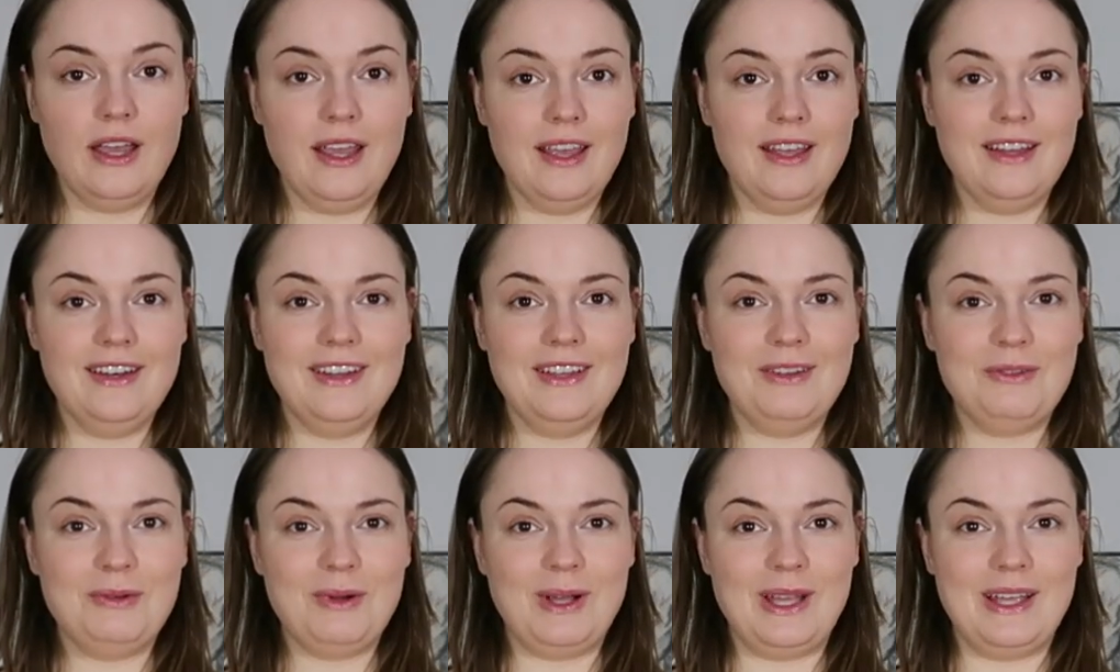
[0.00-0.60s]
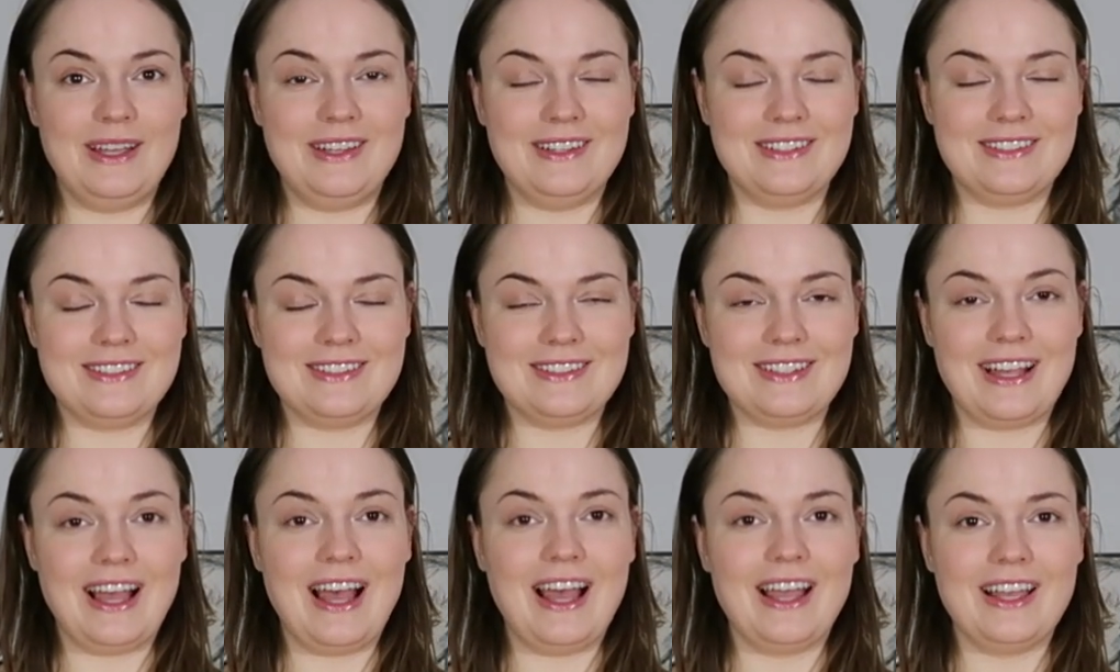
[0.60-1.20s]

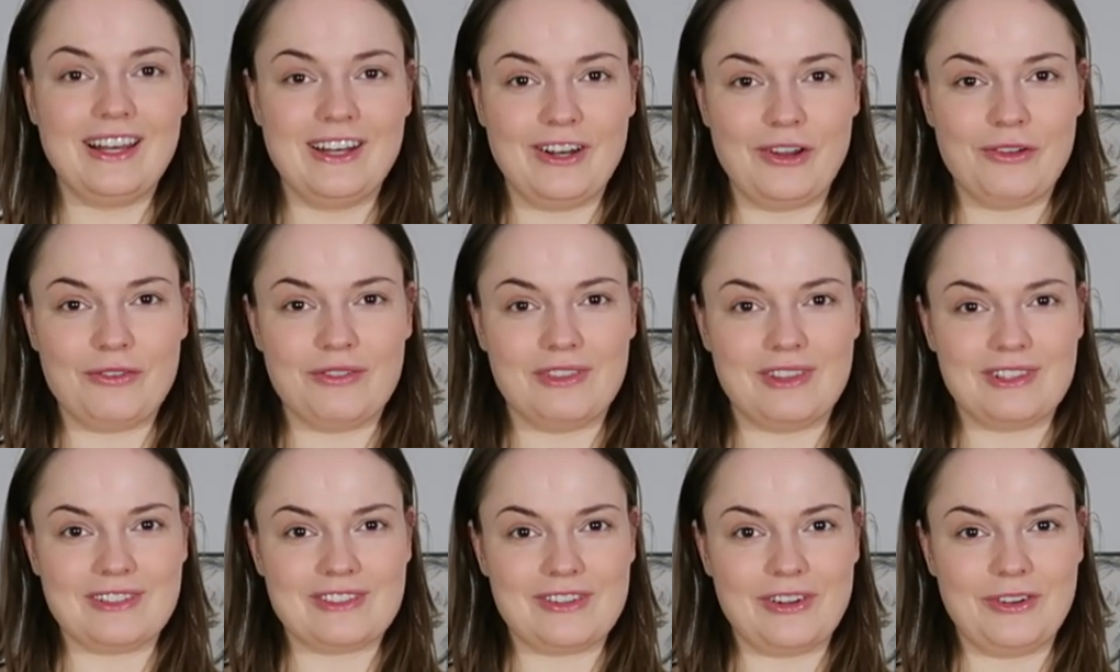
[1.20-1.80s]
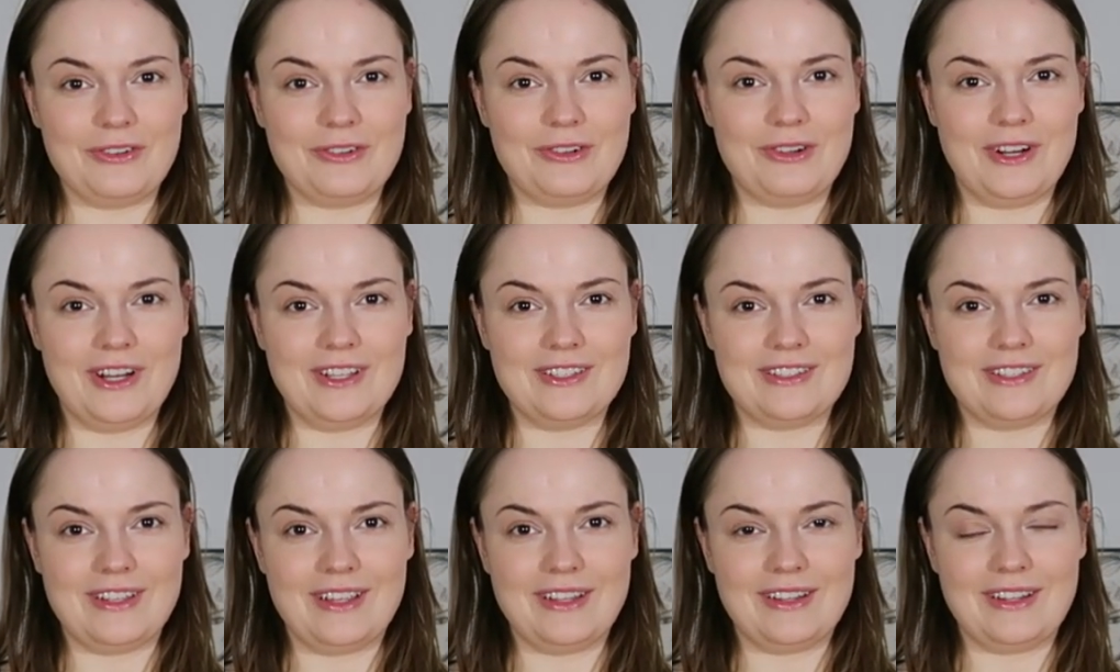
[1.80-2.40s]
anyways, I love this
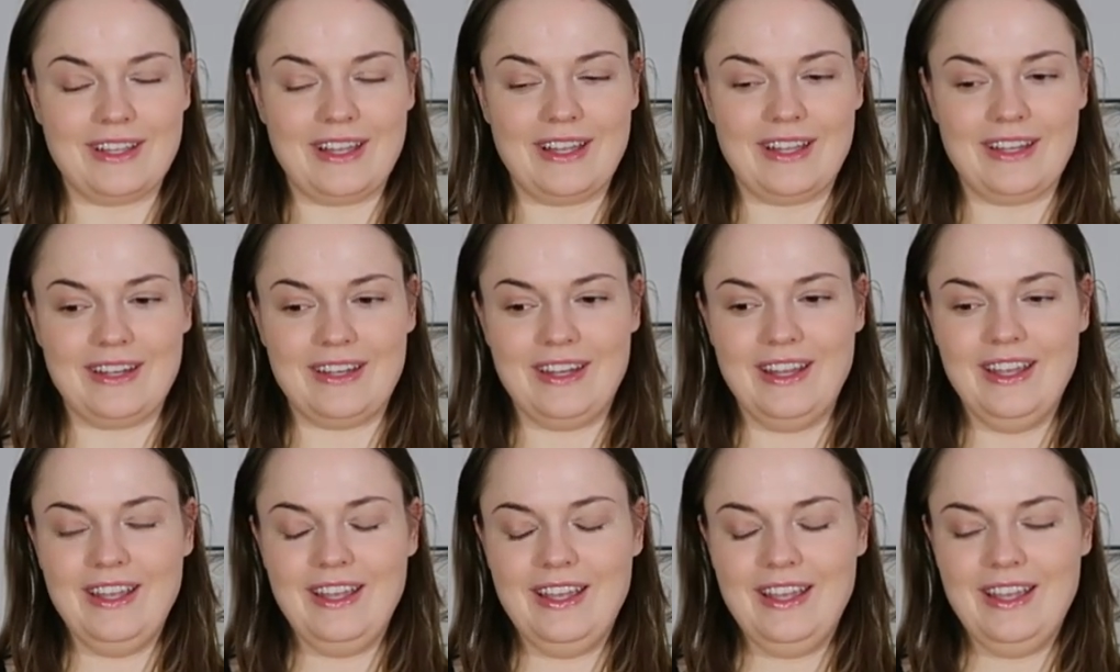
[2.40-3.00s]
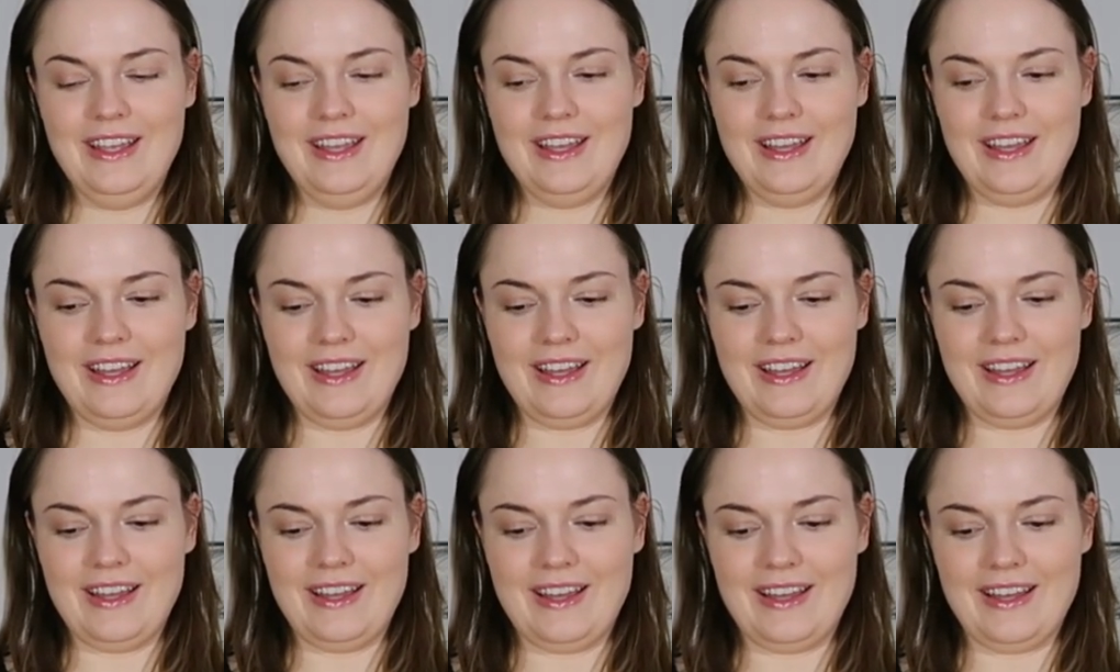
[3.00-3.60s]
laundry set and
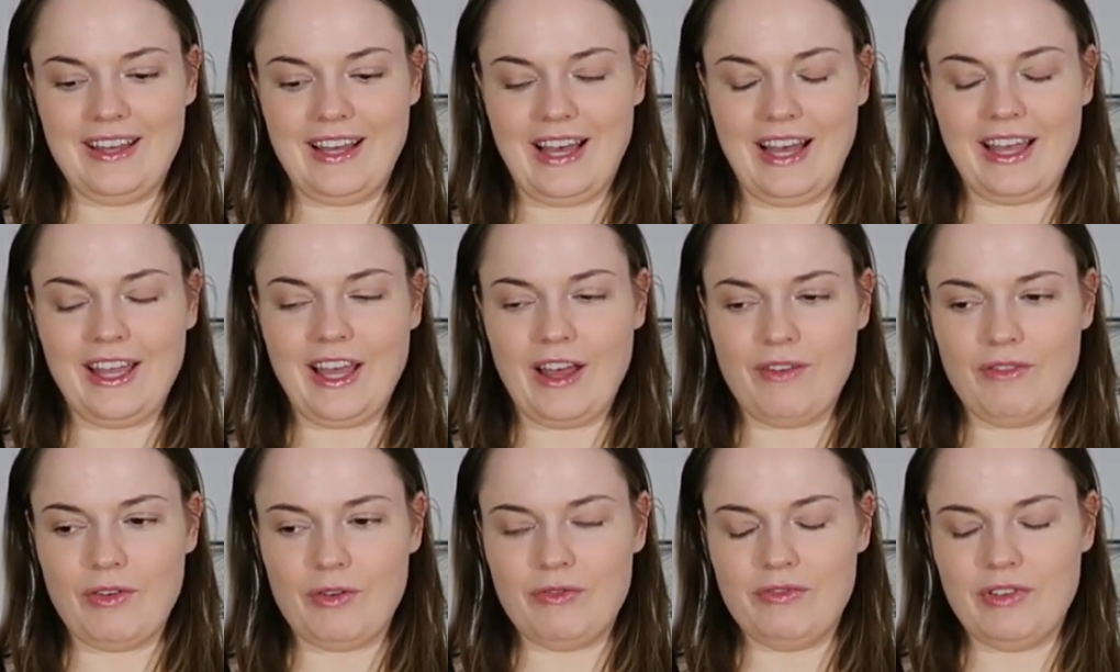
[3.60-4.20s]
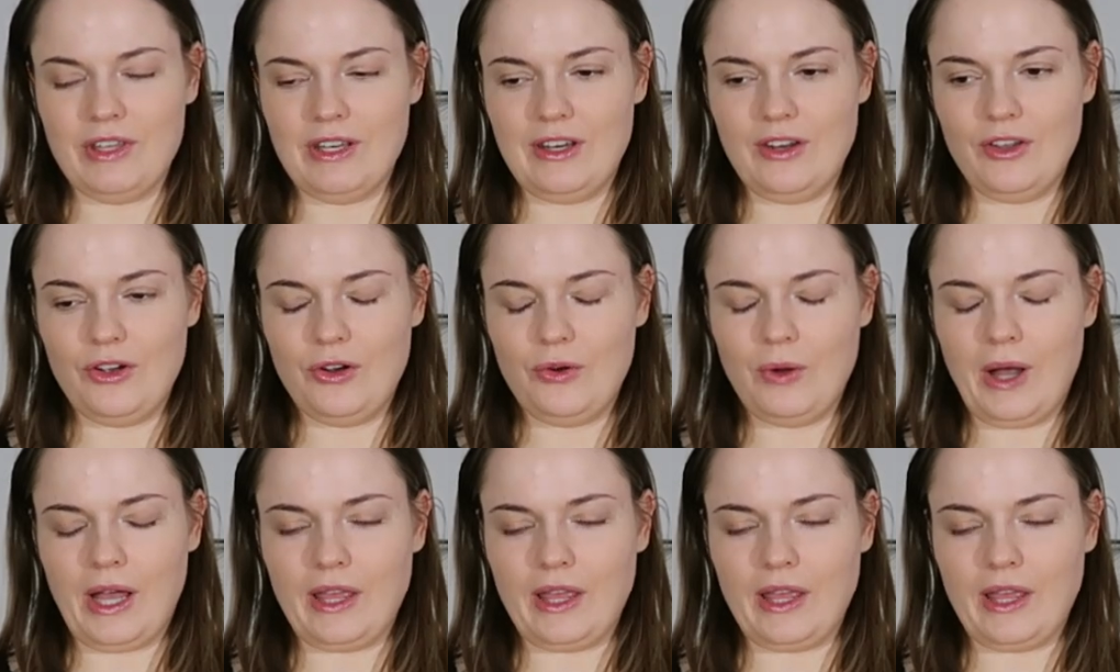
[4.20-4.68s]
uh, I have a video.